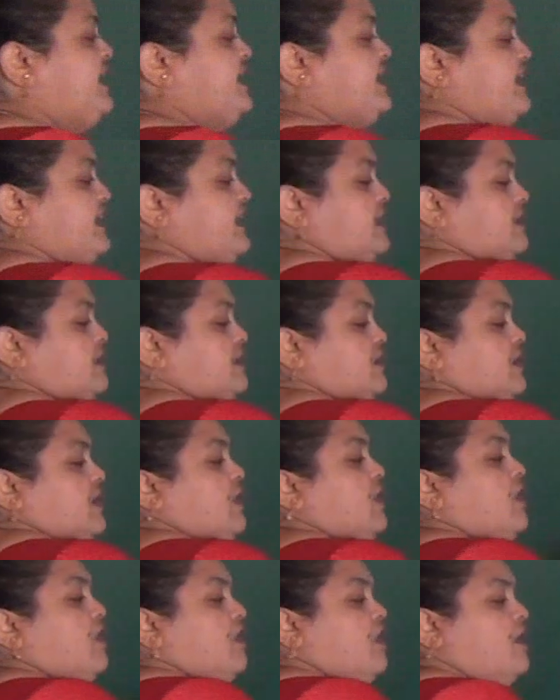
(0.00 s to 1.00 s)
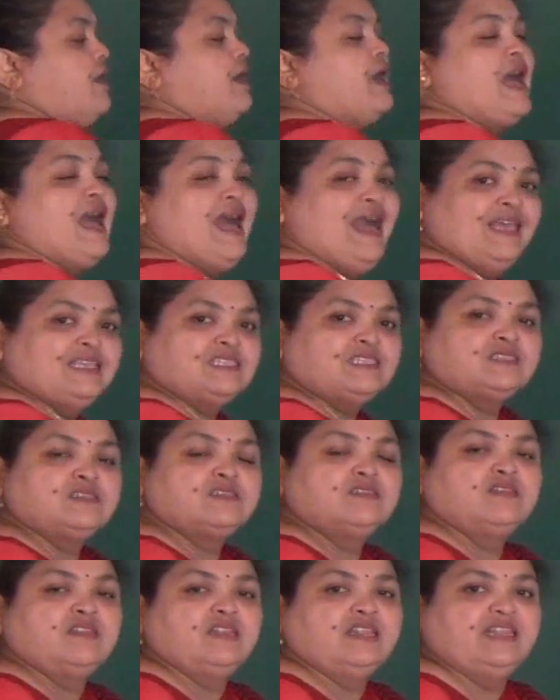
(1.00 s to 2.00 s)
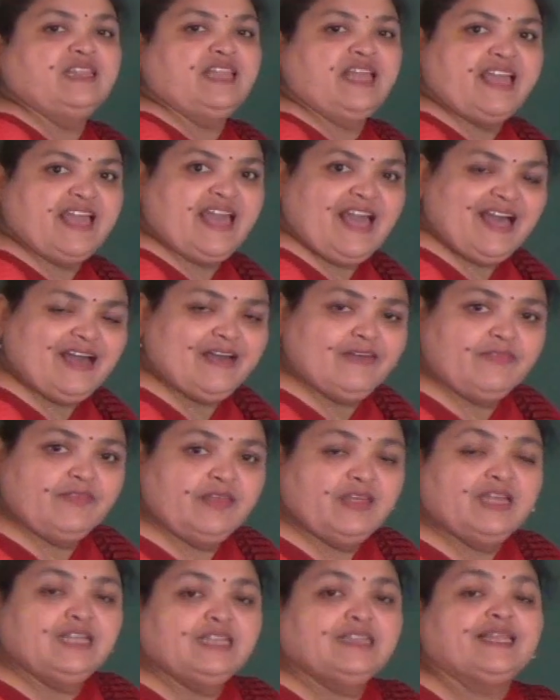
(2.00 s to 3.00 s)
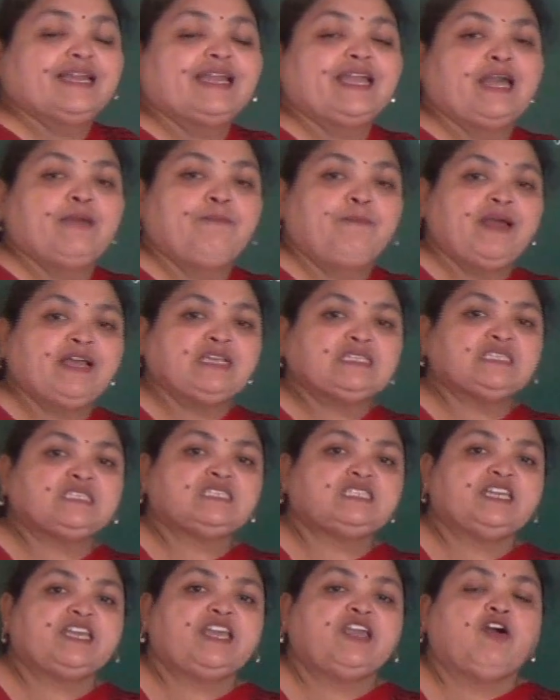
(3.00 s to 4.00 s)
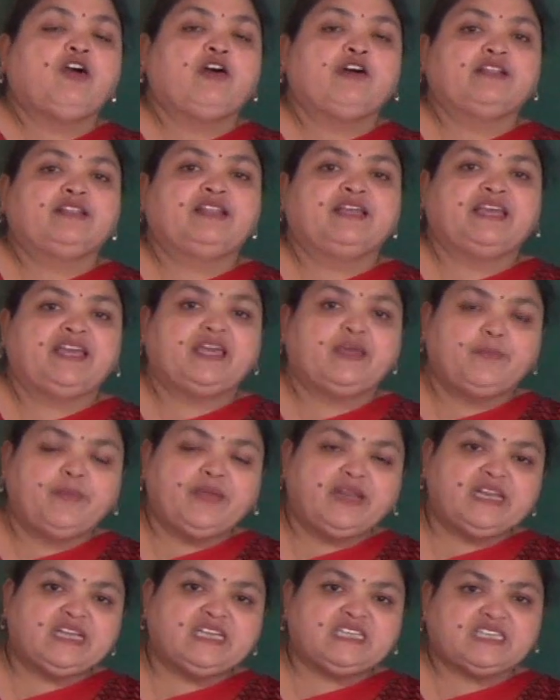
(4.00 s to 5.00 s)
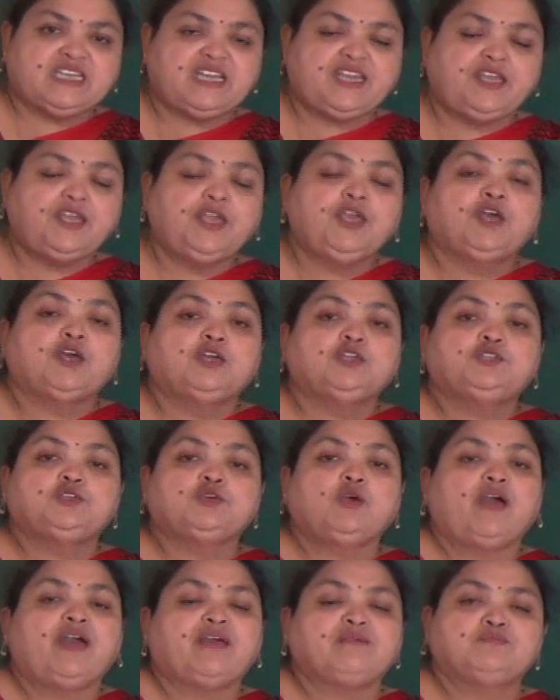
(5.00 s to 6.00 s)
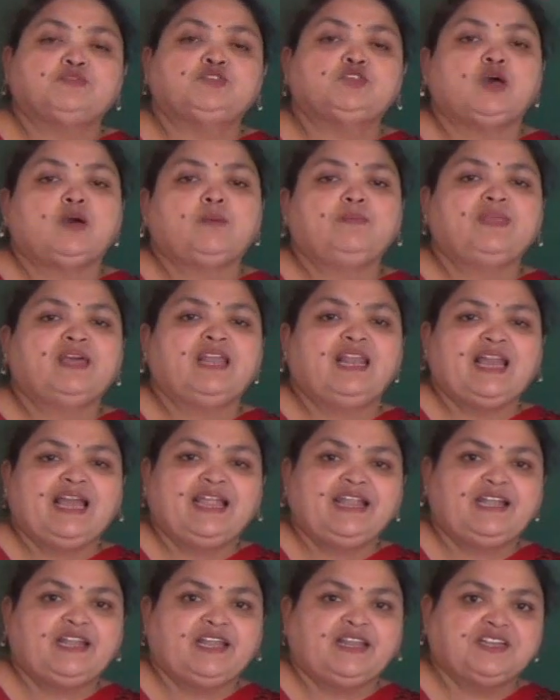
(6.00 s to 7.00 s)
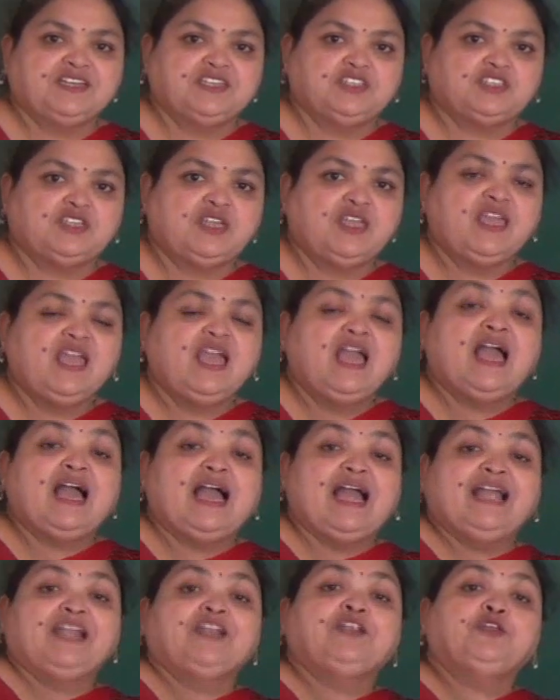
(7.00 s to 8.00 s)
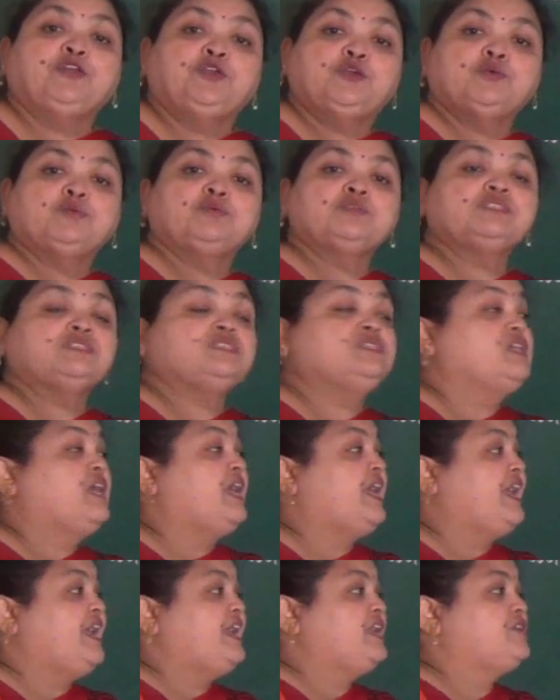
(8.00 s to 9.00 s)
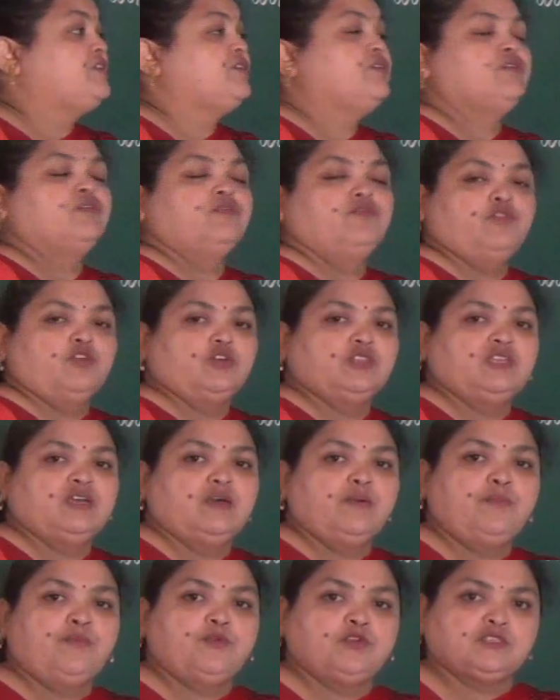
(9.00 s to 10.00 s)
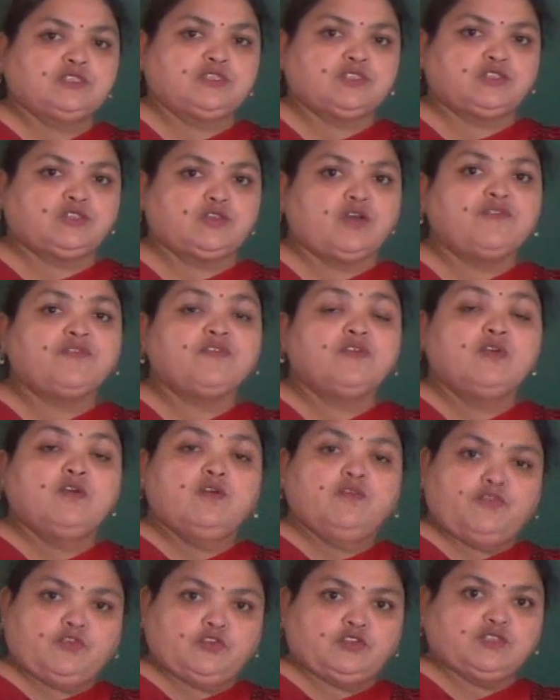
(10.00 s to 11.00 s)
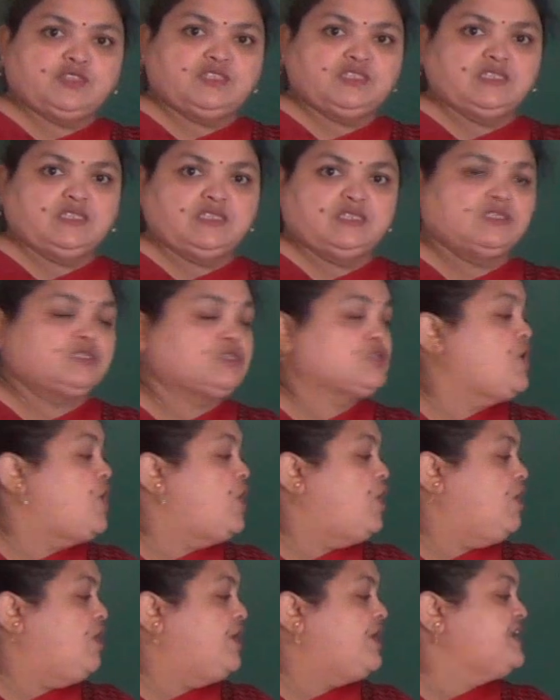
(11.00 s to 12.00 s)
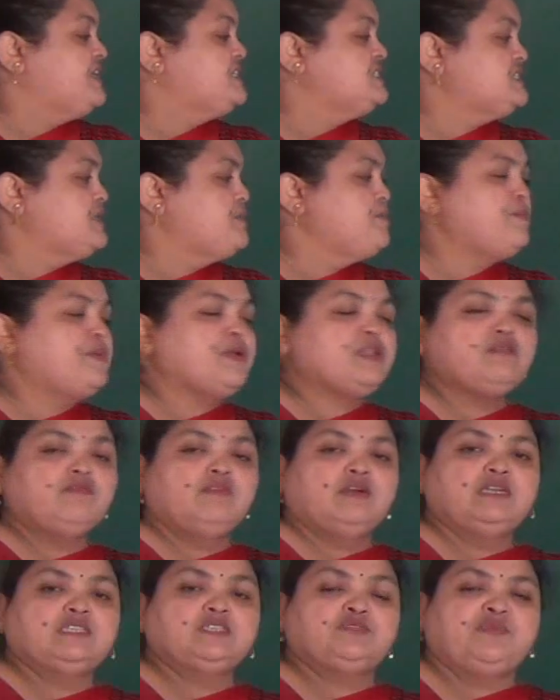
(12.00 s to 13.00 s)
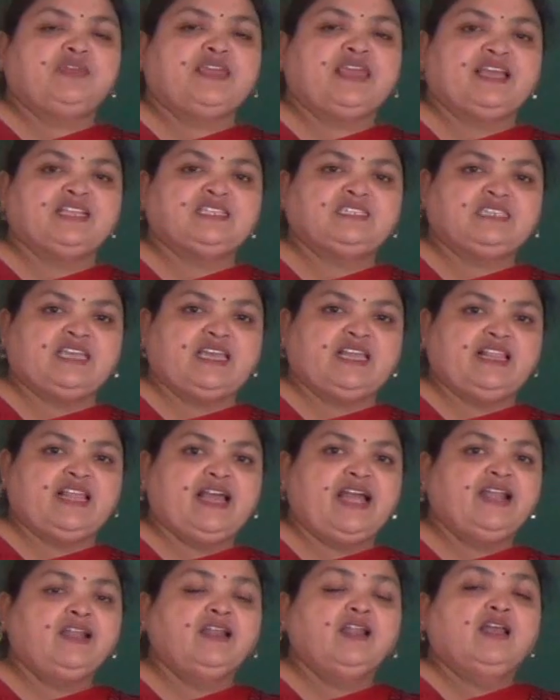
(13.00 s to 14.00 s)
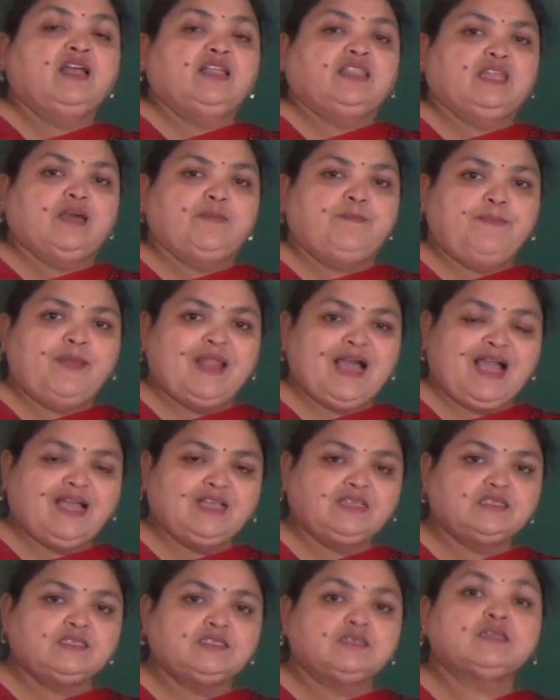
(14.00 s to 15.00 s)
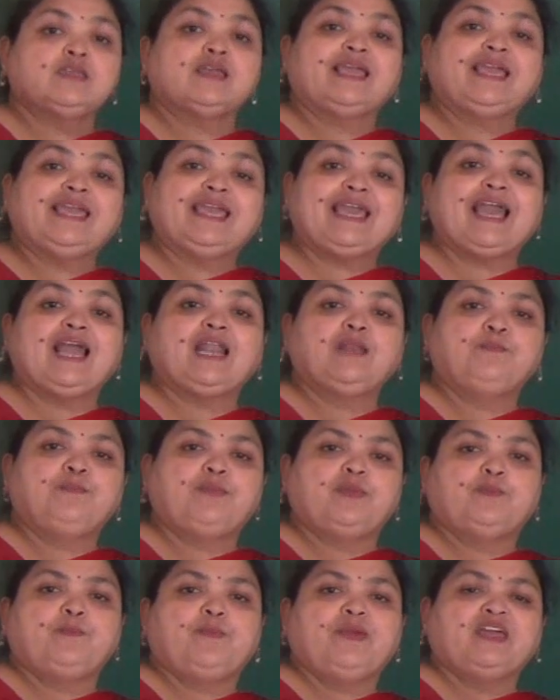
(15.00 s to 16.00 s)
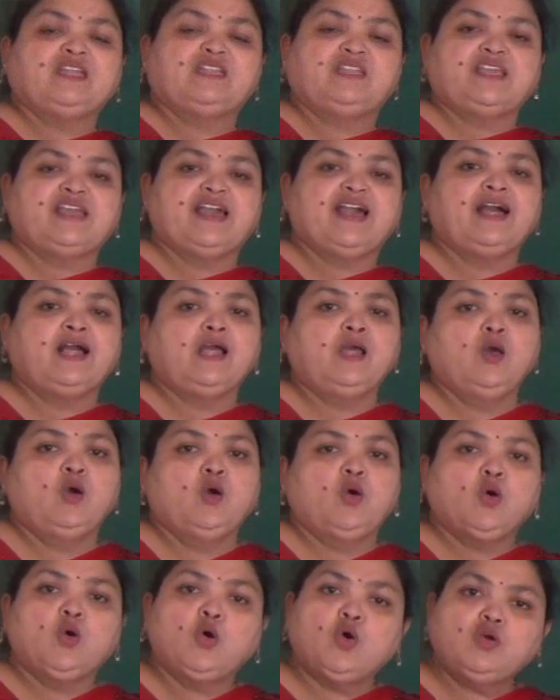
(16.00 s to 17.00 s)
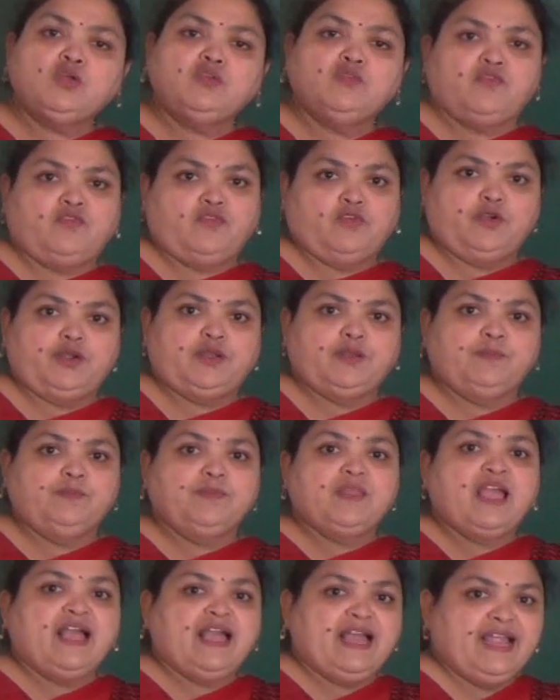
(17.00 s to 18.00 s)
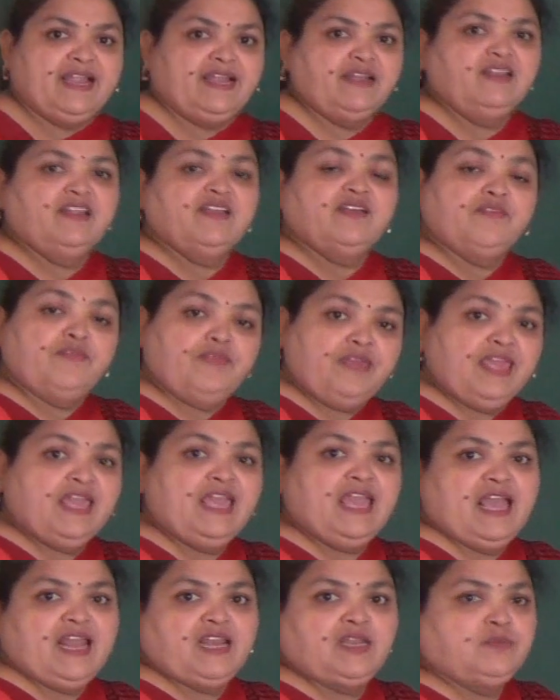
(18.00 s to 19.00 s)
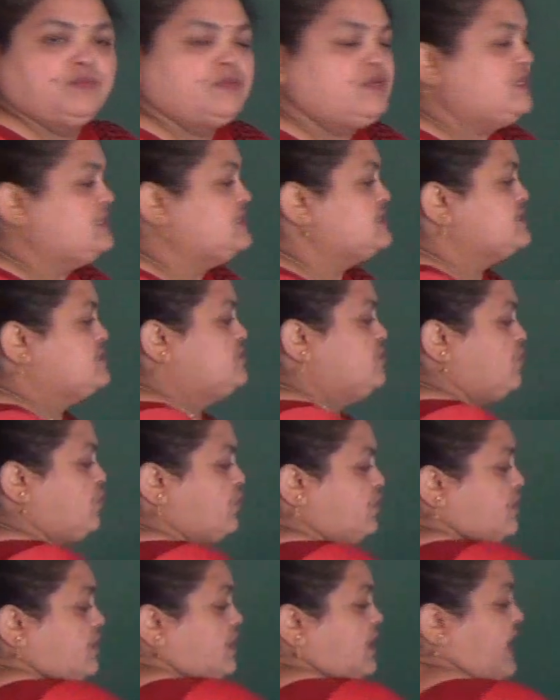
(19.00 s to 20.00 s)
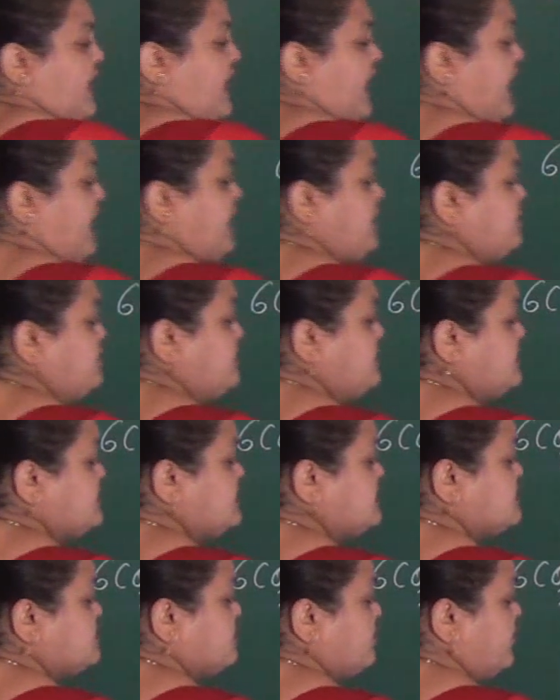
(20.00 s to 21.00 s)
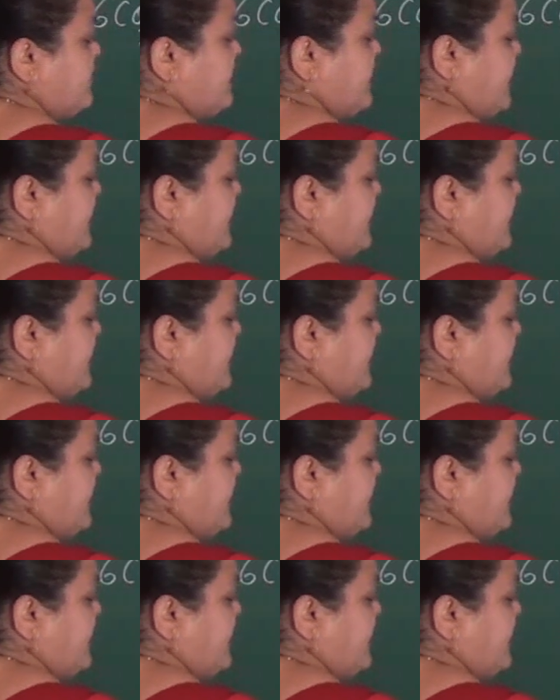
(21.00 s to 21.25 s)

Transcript: here, as they have the capacity or the ability to absorb the light energy and use it for the process of photosynthesis. Or in simple words, we can say that the plants can prepare their own food, and we animals we